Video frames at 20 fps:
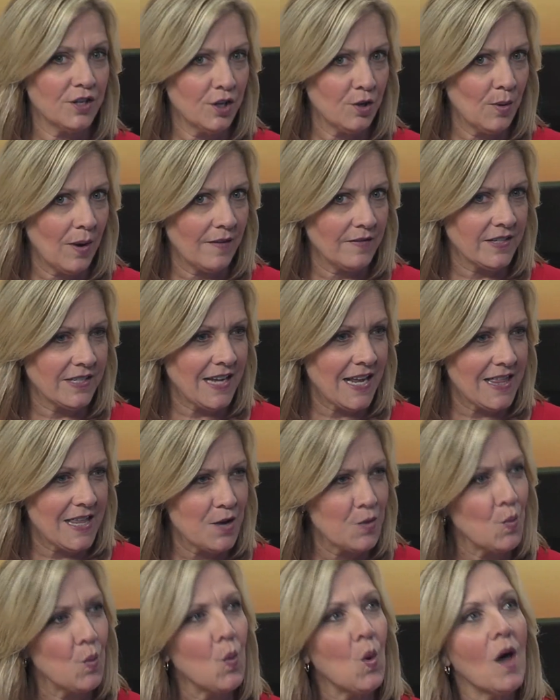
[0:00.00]
who have said
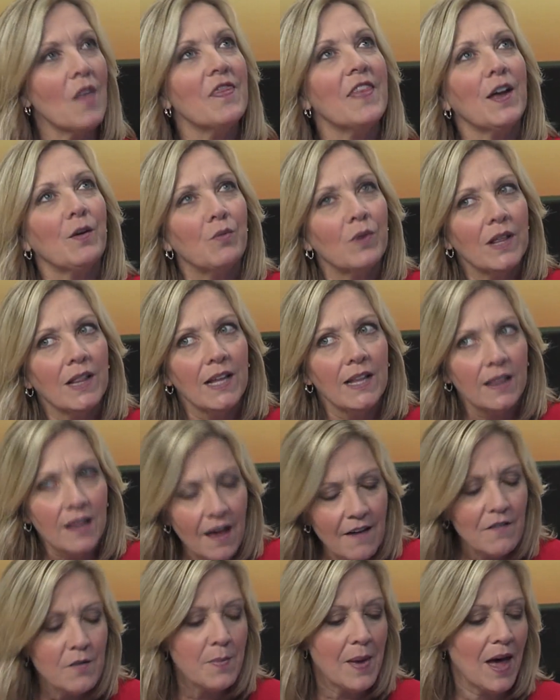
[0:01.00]
that what they really
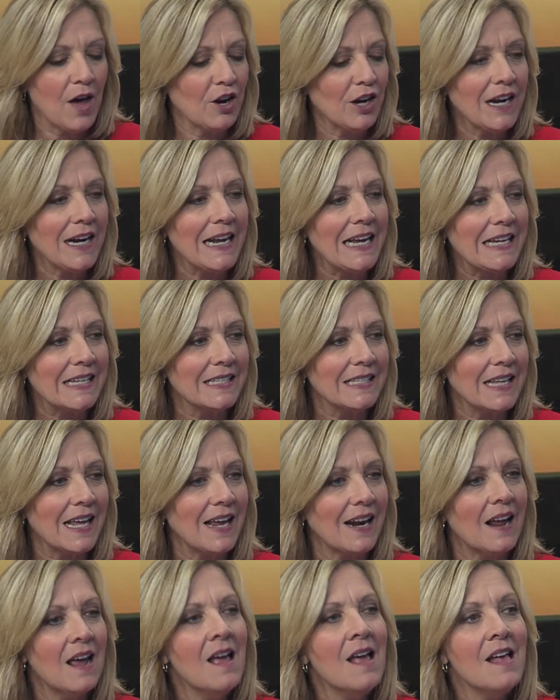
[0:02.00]
love about it is
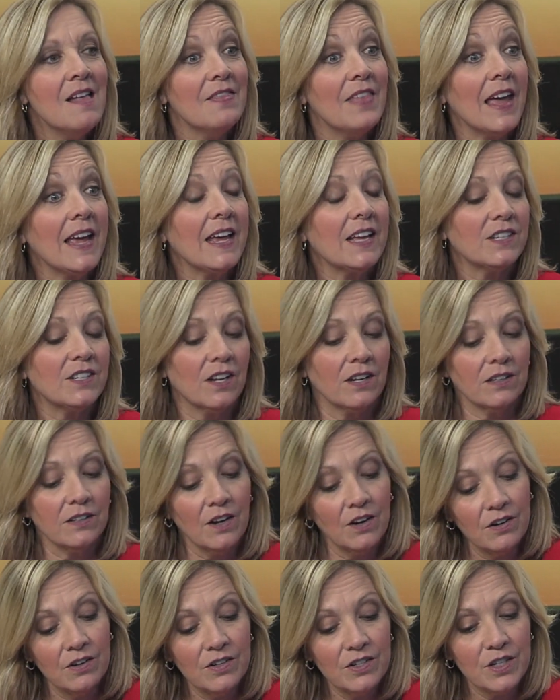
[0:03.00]
that they get to
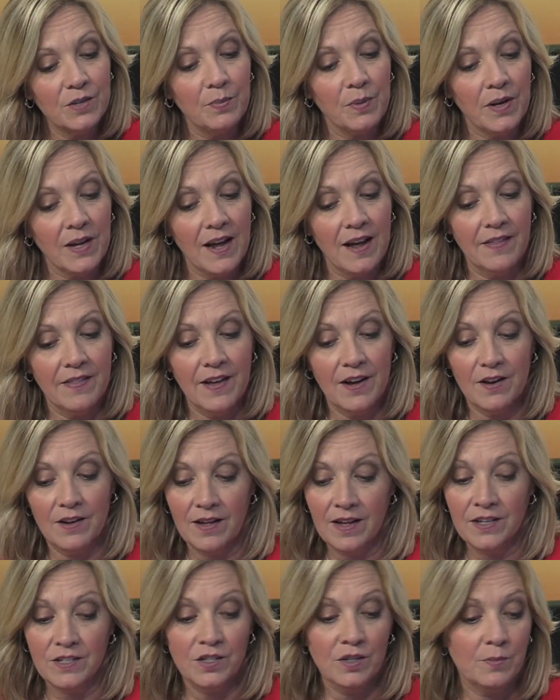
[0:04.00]
learn to play the
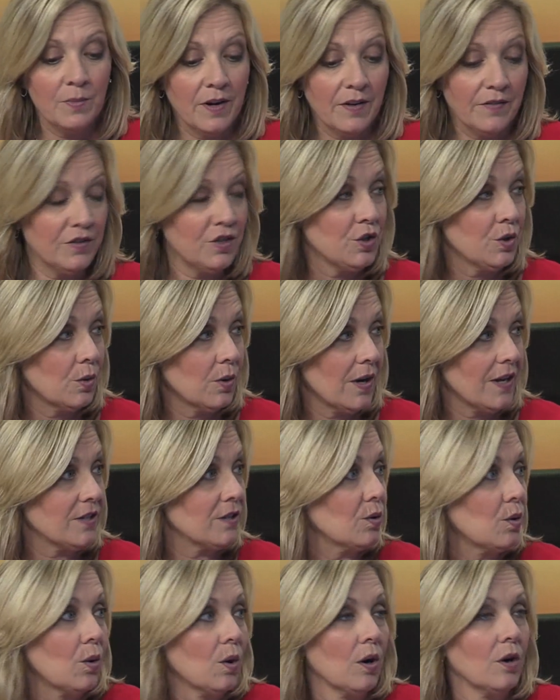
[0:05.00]
instrument of
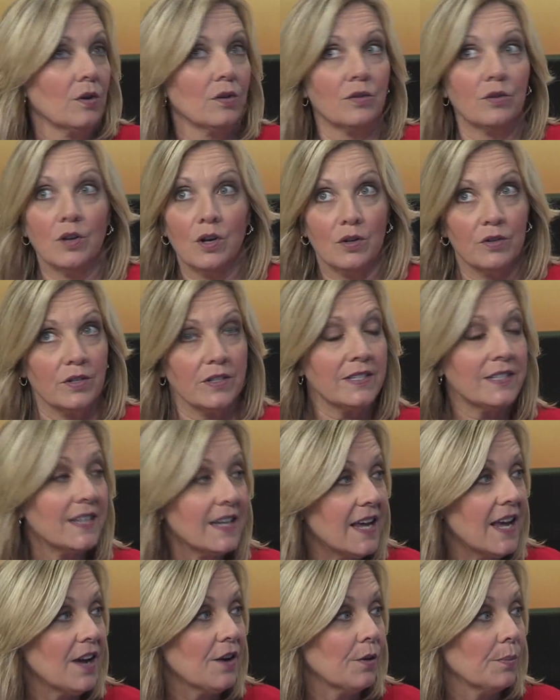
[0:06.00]
choice mm -hmm. or learn to
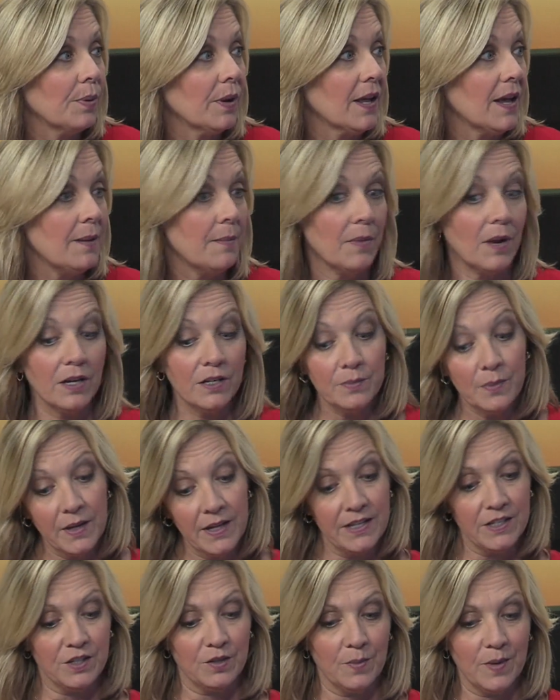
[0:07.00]
sing or play
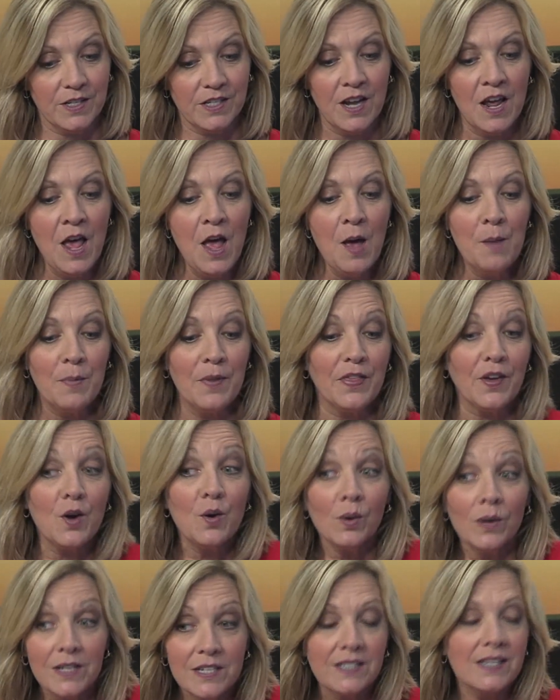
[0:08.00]
multiple instruments. But the coolest